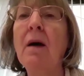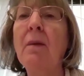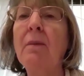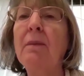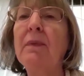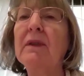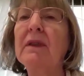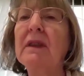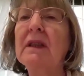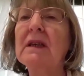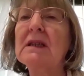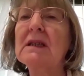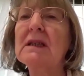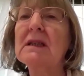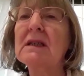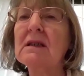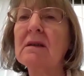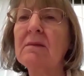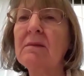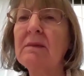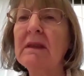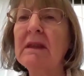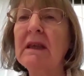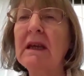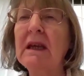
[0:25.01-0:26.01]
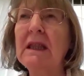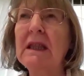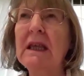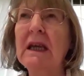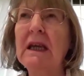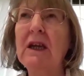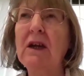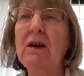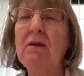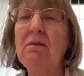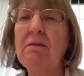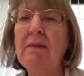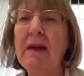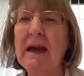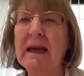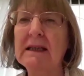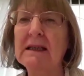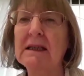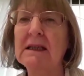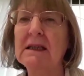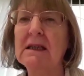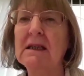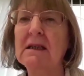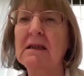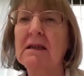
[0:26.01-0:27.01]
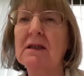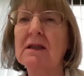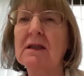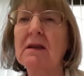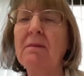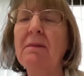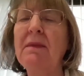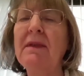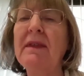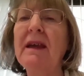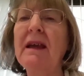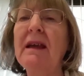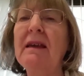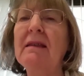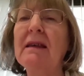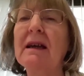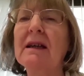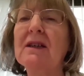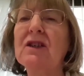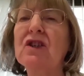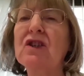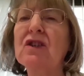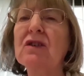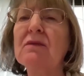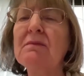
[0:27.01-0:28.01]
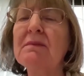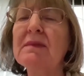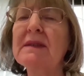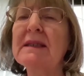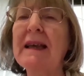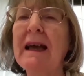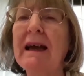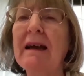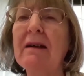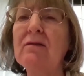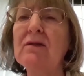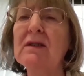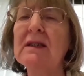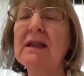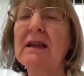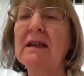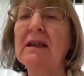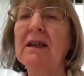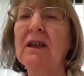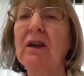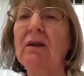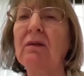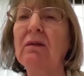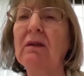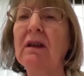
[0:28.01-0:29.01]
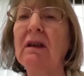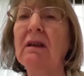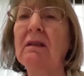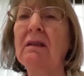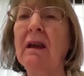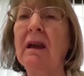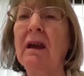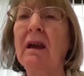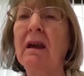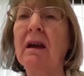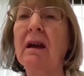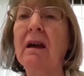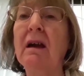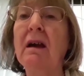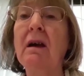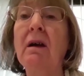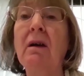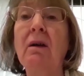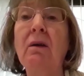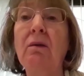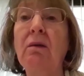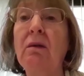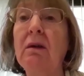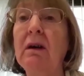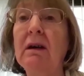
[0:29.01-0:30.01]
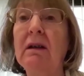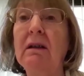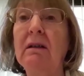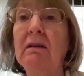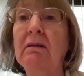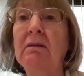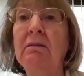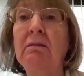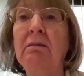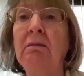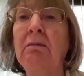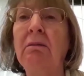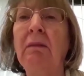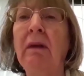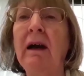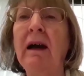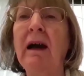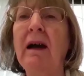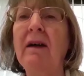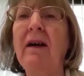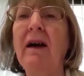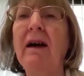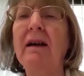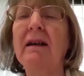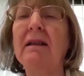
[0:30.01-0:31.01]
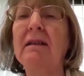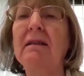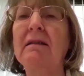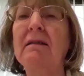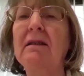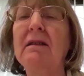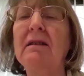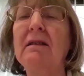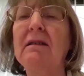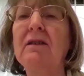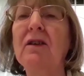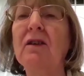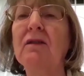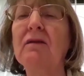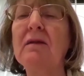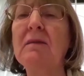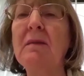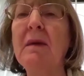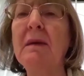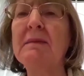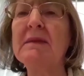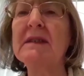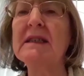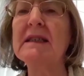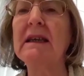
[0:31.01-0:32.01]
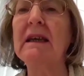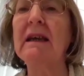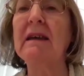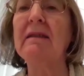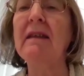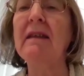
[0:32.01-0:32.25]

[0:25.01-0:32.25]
but there's something that you missed, something that jumps out at you and you think, well, I don't remember seeing